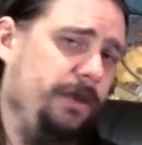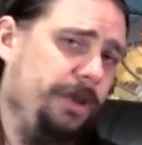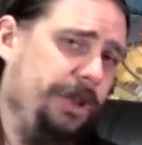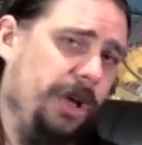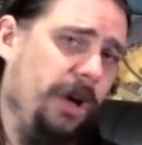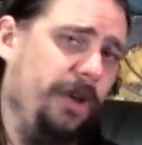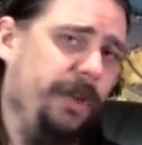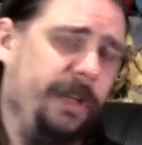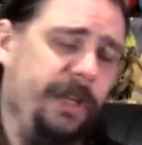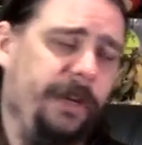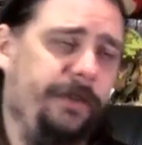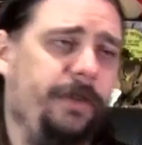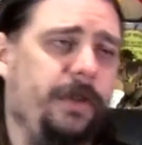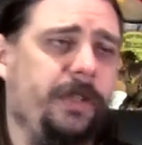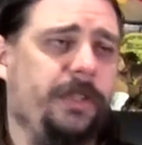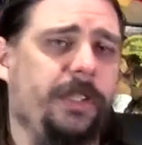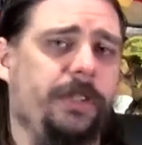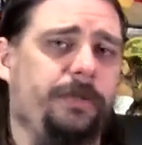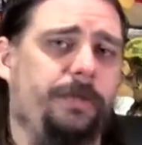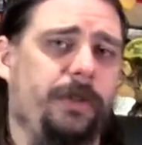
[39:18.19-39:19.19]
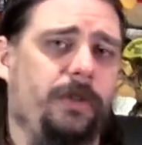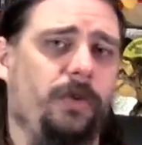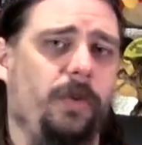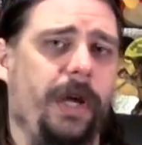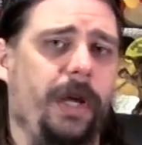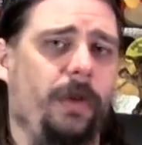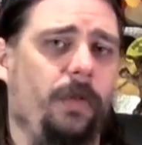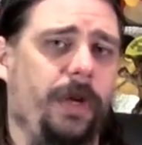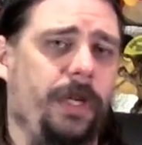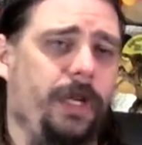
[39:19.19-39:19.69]
show the differences
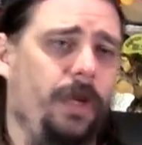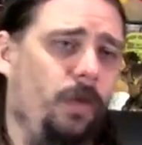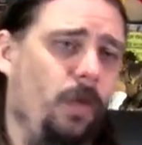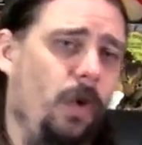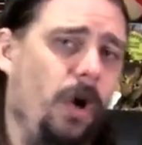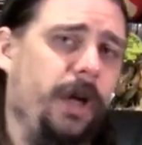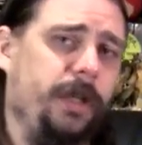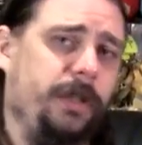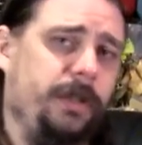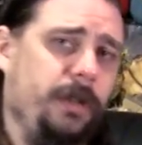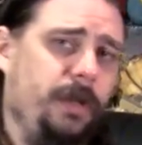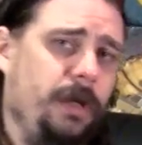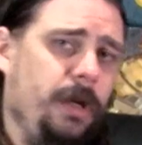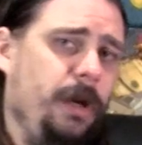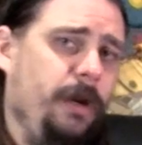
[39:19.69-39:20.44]
between when you worked